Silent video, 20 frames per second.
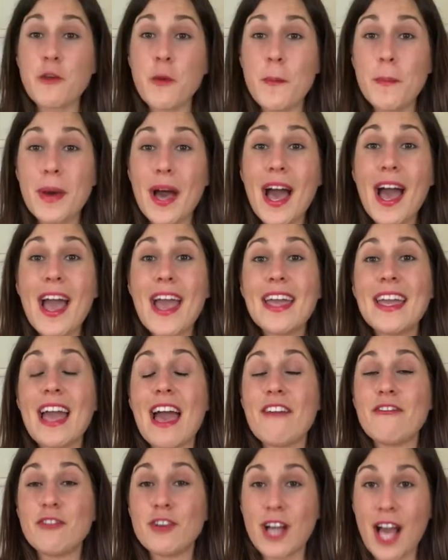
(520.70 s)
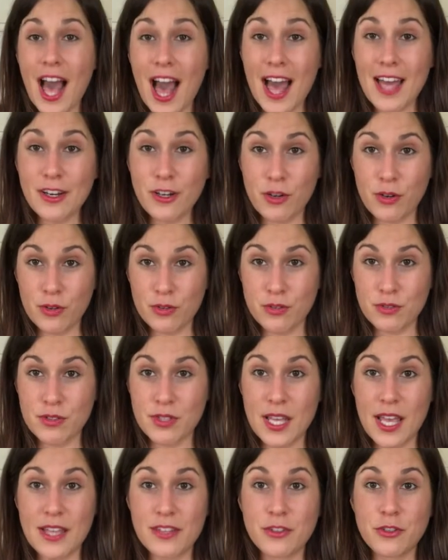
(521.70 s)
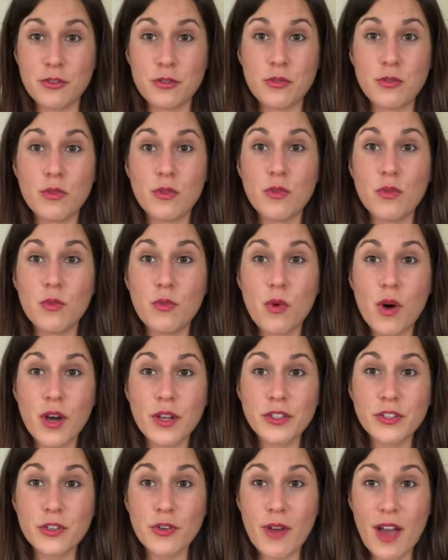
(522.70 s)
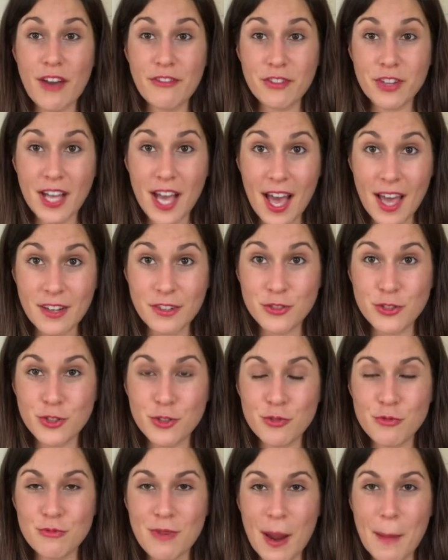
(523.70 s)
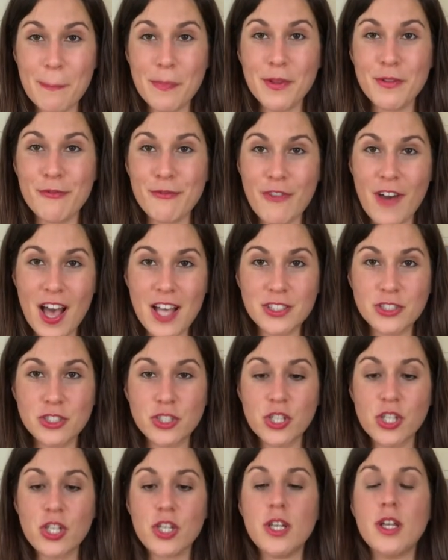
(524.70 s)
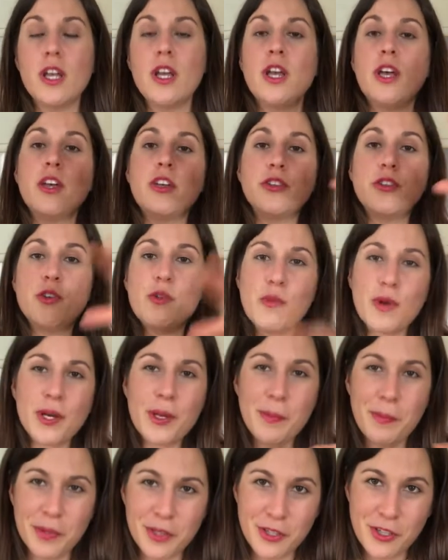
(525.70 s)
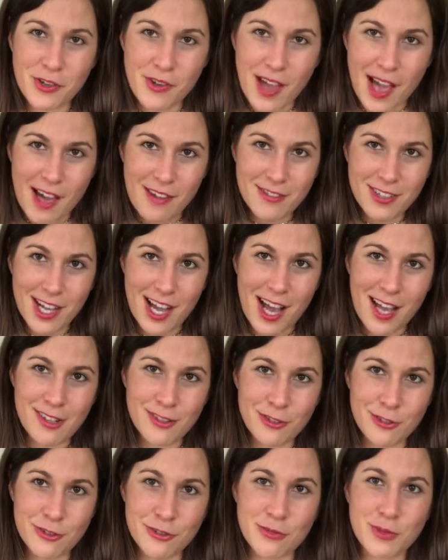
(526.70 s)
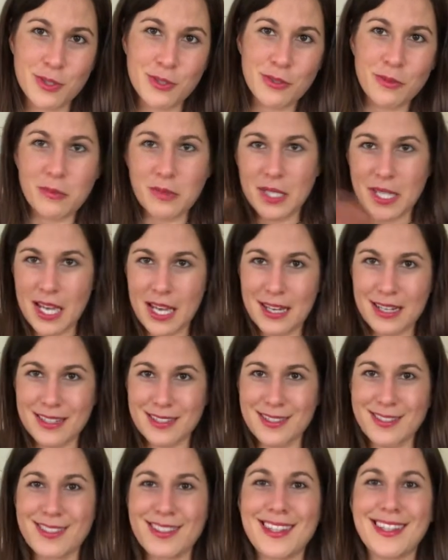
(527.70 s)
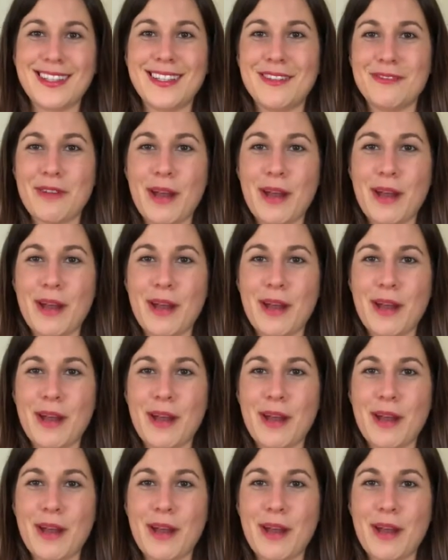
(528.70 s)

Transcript: you're buying avocados and you want your avocados to ripen faster, you want to put your avocados with your bananas so that they